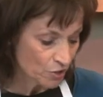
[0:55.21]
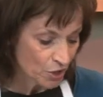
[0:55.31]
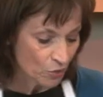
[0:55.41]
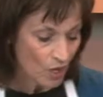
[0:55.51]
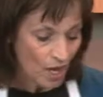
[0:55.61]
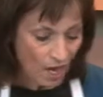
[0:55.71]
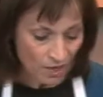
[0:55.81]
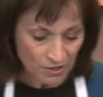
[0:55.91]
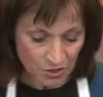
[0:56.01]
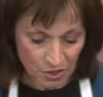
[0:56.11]
So
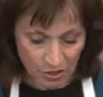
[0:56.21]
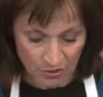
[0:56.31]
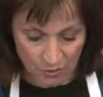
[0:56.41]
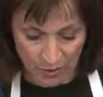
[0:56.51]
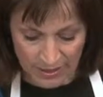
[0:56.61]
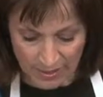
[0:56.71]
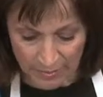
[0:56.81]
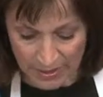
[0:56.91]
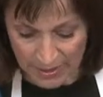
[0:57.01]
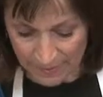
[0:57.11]
I'll start the
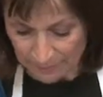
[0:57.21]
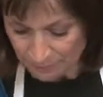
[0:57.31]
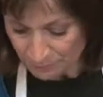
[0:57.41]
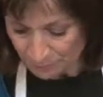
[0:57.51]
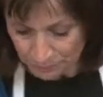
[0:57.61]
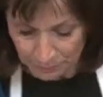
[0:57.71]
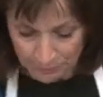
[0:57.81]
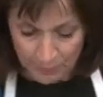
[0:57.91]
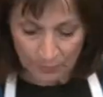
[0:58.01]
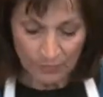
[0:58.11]
recipe
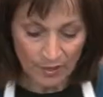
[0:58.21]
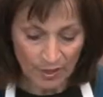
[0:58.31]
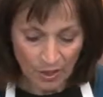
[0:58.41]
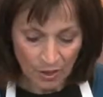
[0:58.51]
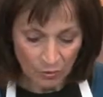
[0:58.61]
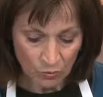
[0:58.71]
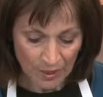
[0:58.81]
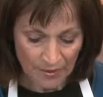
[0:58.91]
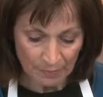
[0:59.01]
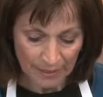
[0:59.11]

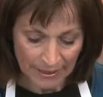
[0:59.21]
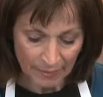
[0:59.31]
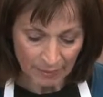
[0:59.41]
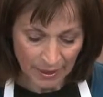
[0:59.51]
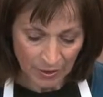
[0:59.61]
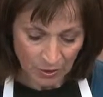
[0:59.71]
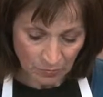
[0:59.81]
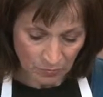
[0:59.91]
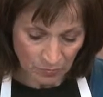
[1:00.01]
with the peanut butter,